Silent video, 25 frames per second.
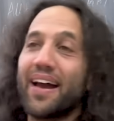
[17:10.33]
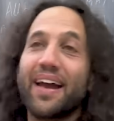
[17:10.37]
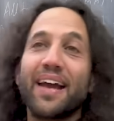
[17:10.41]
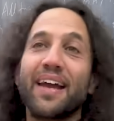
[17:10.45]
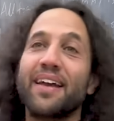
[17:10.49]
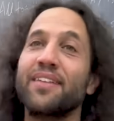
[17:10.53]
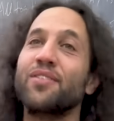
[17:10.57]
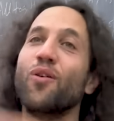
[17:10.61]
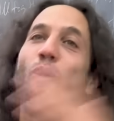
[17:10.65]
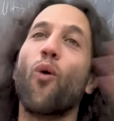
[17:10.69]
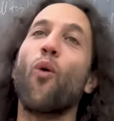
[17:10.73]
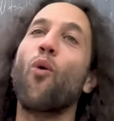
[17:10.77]

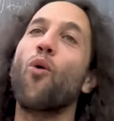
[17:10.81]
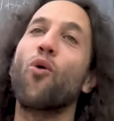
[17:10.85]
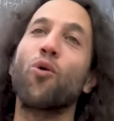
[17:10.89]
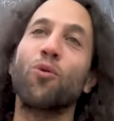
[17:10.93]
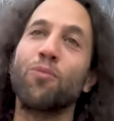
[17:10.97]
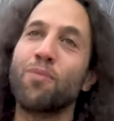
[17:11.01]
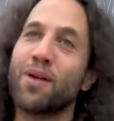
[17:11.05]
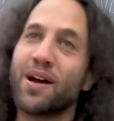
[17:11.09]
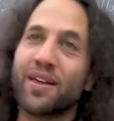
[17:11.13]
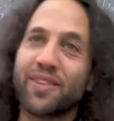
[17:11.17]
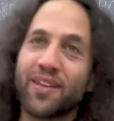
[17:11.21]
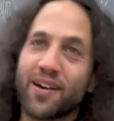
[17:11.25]
in all
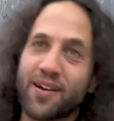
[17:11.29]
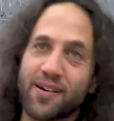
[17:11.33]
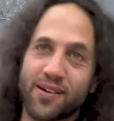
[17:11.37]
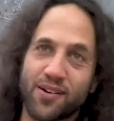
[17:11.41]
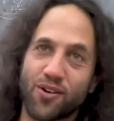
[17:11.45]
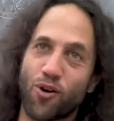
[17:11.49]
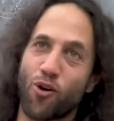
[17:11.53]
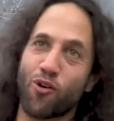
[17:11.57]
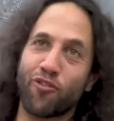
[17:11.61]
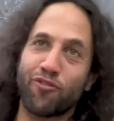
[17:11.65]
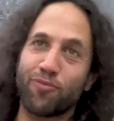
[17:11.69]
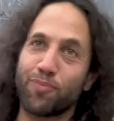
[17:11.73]
manner
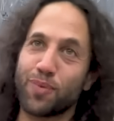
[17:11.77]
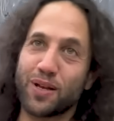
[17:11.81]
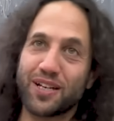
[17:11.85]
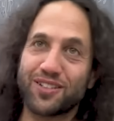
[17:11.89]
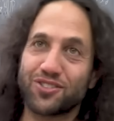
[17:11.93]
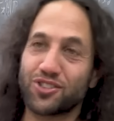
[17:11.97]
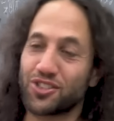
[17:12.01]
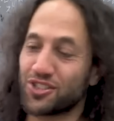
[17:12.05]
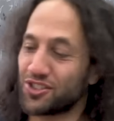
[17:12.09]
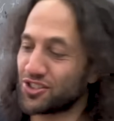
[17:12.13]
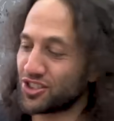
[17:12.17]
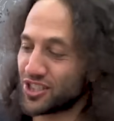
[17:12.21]
of
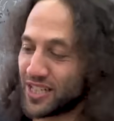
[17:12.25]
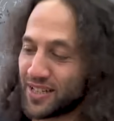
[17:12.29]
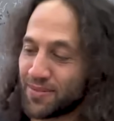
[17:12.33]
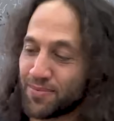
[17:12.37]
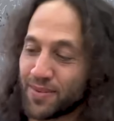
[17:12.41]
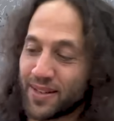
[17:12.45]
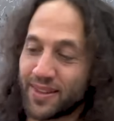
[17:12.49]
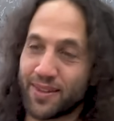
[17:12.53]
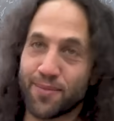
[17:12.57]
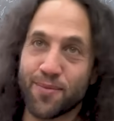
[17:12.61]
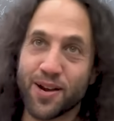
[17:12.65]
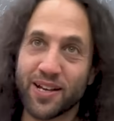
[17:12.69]
places in
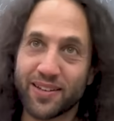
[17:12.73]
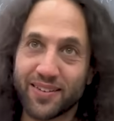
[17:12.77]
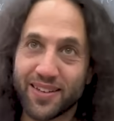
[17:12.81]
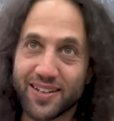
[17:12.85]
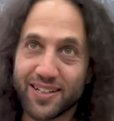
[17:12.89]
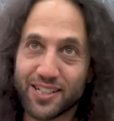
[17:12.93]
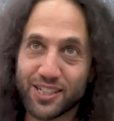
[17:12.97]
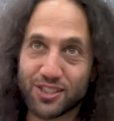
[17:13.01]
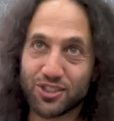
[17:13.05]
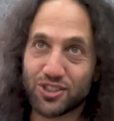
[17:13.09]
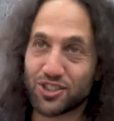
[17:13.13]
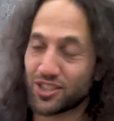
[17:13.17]

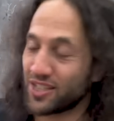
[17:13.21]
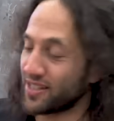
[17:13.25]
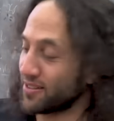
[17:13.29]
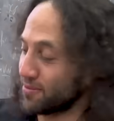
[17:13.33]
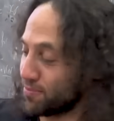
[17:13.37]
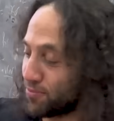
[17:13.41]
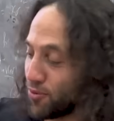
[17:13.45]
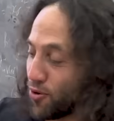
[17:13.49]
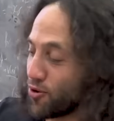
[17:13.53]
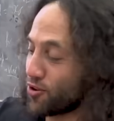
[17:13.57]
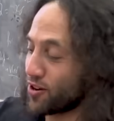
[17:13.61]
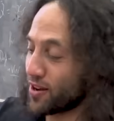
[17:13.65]
mathematics
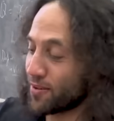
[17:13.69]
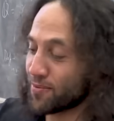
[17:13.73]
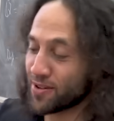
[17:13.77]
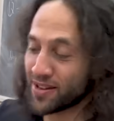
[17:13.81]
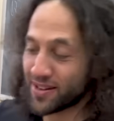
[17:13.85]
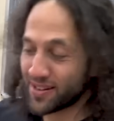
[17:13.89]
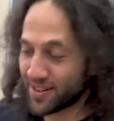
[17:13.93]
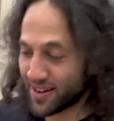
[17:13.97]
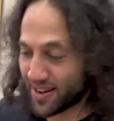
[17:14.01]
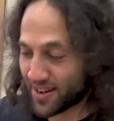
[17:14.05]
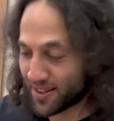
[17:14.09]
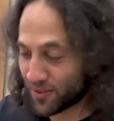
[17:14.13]
and
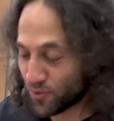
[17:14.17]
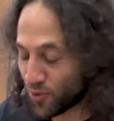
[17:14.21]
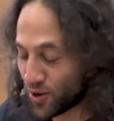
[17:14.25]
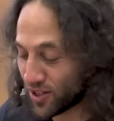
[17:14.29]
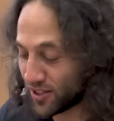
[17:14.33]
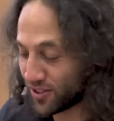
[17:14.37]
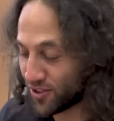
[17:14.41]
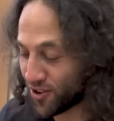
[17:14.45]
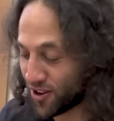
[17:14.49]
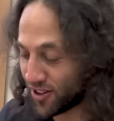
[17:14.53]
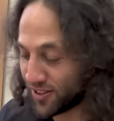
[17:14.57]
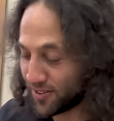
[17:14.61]
programming and
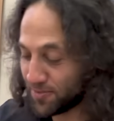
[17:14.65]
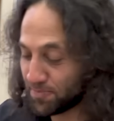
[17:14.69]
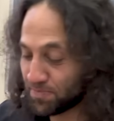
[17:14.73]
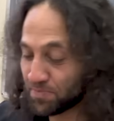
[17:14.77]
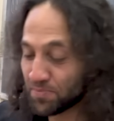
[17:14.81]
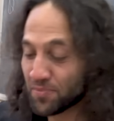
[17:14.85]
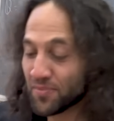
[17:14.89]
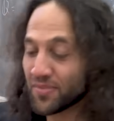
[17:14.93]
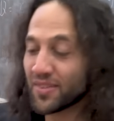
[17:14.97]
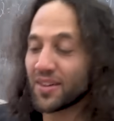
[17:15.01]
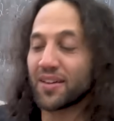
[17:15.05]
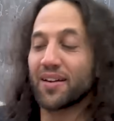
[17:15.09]
whatnot.
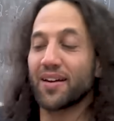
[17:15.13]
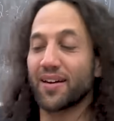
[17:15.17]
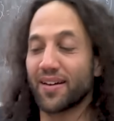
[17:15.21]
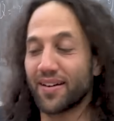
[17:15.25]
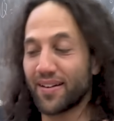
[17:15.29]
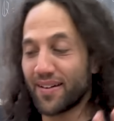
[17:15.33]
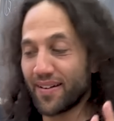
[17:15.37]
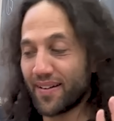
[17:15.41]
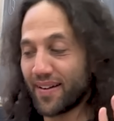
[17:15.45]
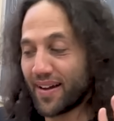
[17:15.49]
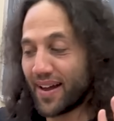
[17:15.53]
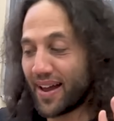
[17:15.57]

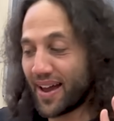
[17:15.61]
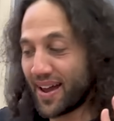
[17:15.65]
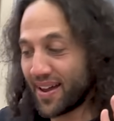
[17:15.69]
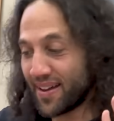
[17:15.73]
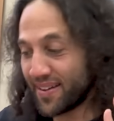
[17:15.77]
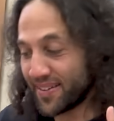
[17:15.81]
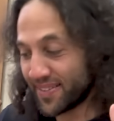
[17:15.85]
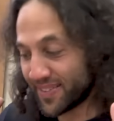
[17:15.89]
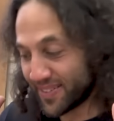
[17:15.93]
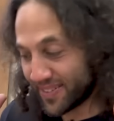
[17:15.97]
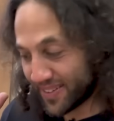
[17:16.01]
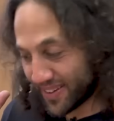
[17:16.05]

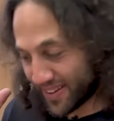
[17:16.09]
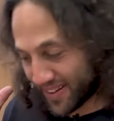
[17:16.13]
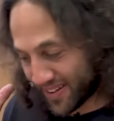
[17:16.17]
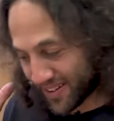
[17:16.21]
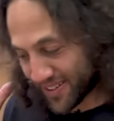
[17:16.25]
And